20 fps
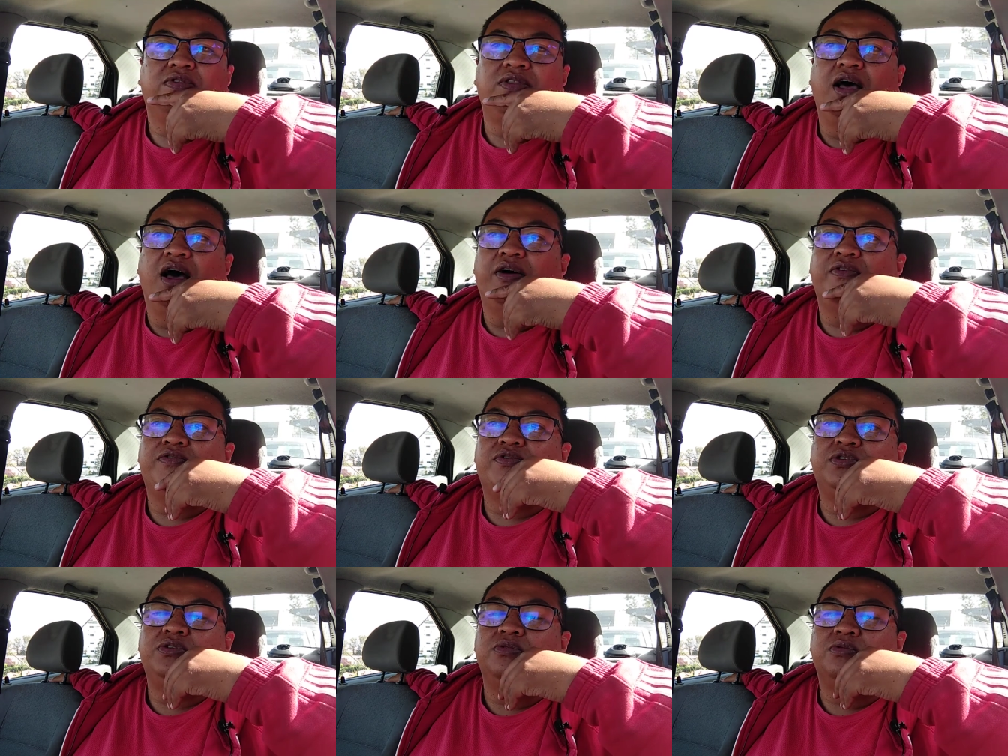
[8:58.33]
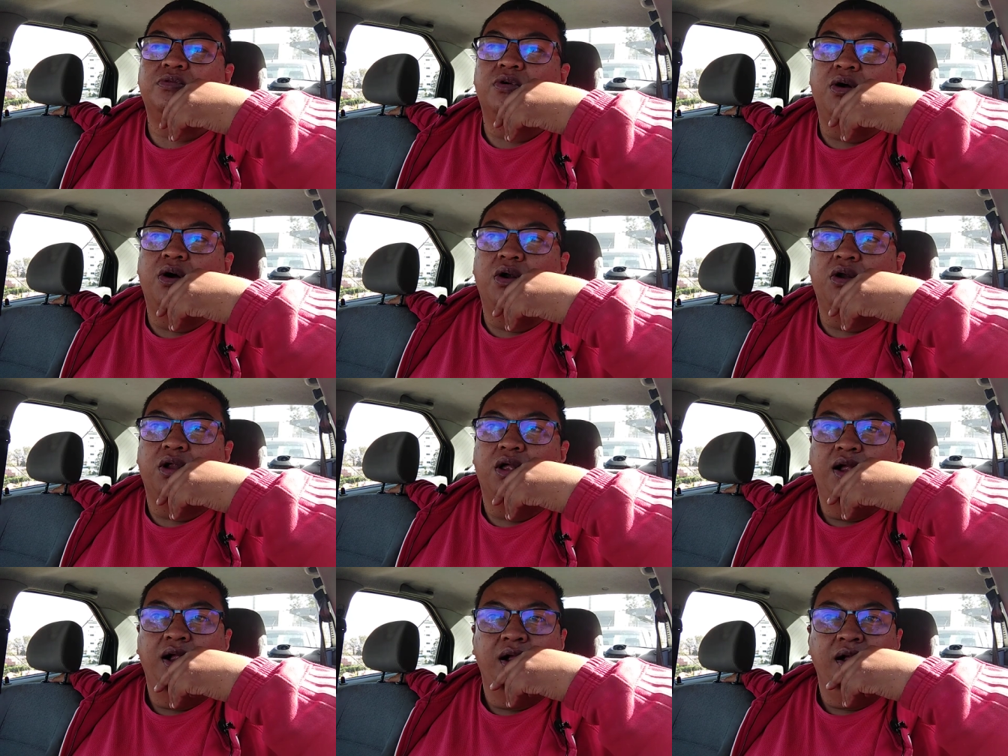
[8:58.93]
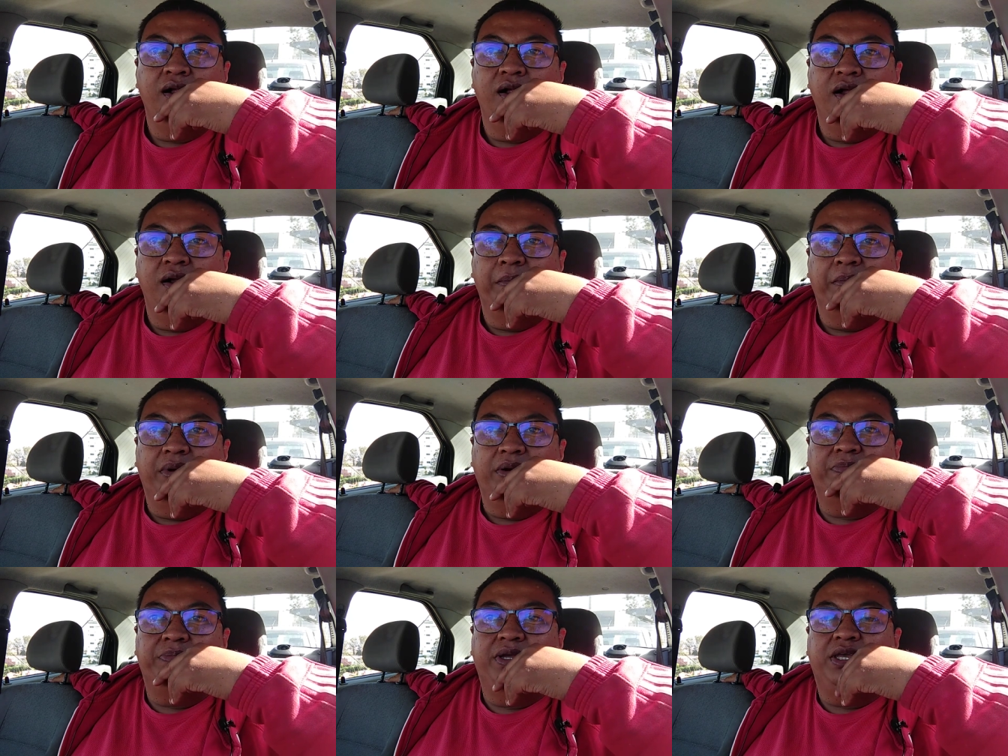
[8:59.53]
after all.
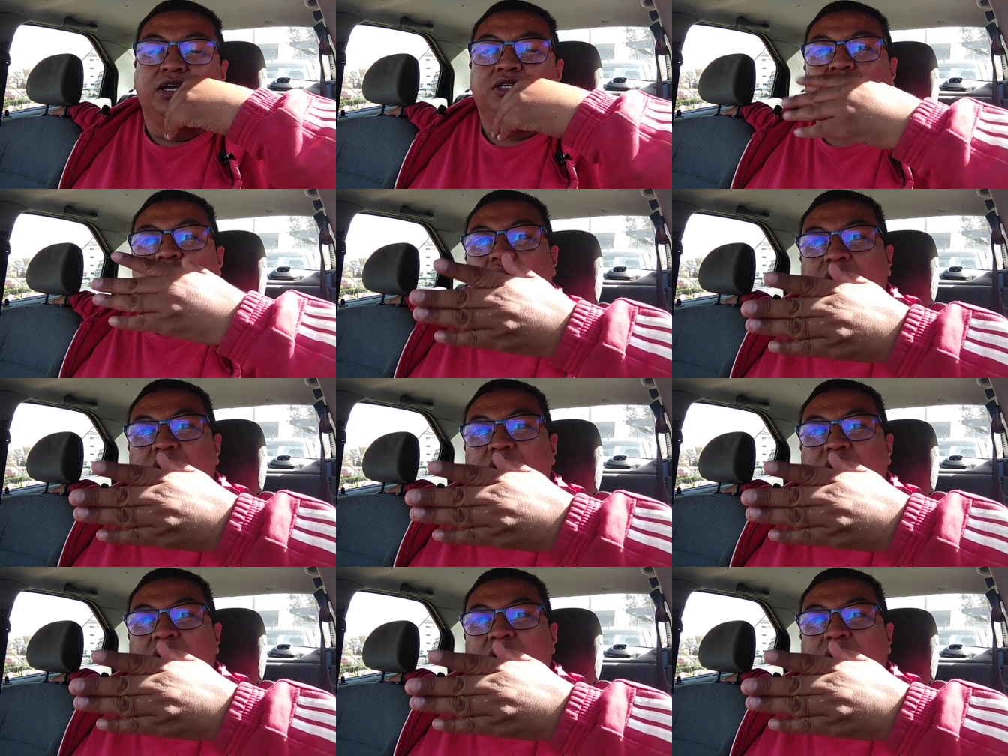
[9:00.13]
But because we